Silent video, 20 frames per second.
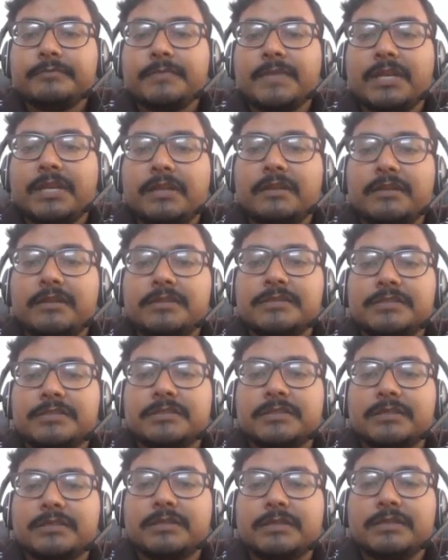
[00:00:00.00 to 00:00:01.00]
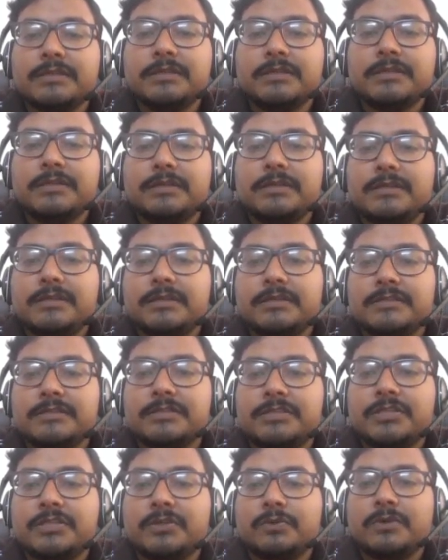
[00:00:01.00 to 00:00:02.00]
list is
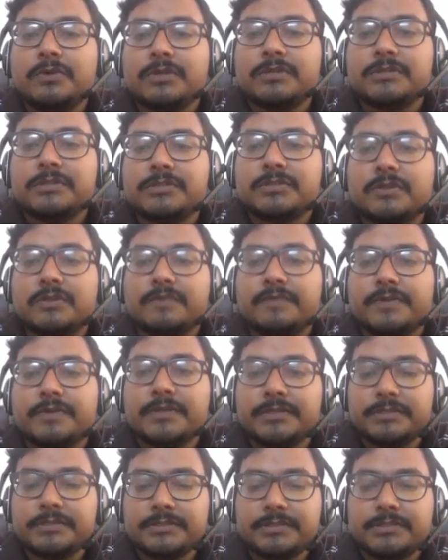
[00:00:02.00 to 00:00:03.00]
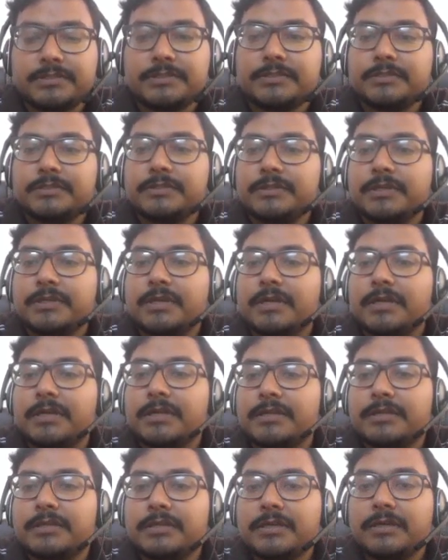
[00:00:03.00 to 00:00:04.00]
new list of int,
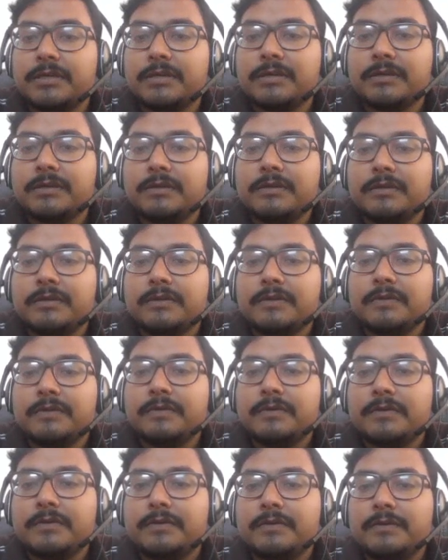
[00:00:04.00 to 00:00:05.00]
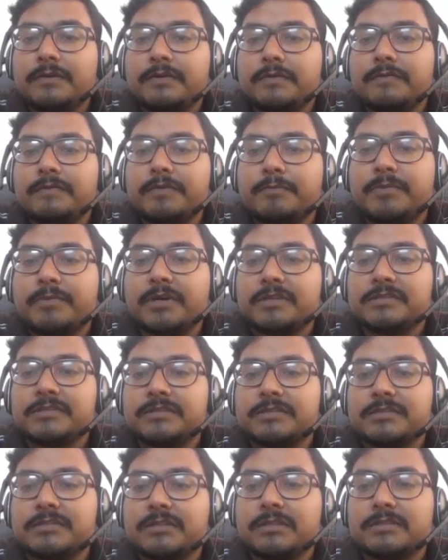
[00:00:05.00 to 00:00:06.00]
and we pass
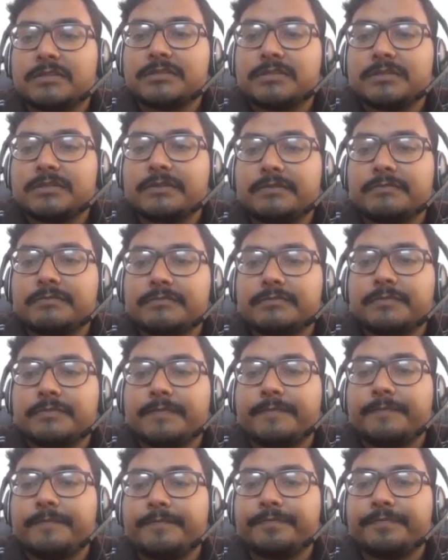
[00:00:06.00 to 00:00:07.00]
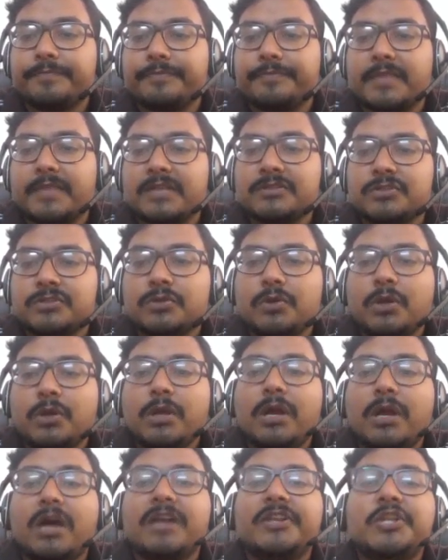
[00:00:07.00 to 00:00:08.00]
this list. So
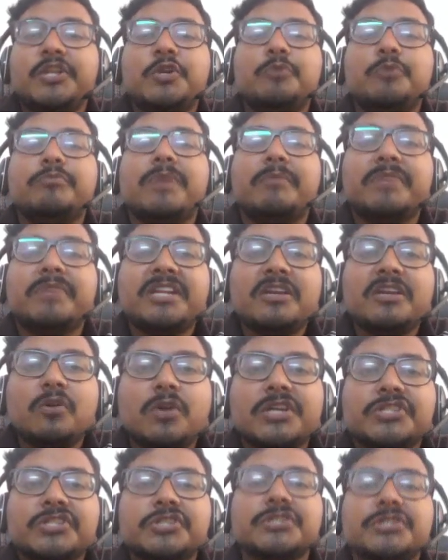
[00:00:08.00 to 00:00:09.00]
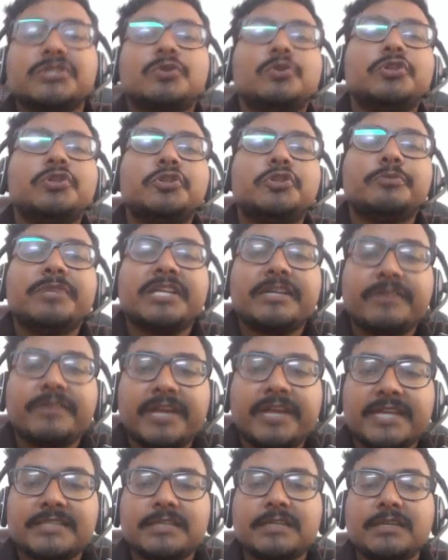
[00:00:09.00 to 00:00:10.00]
a new memory location is going to be
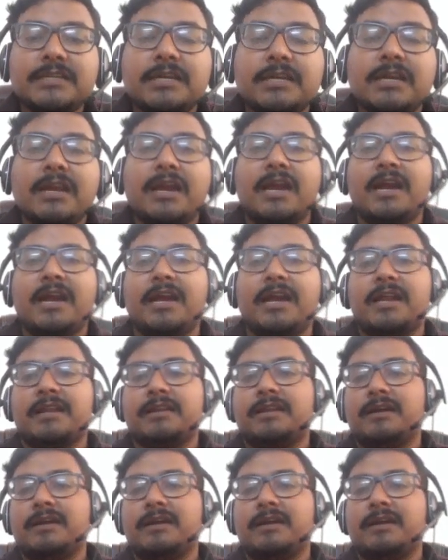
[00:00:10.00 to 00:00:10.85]
created, and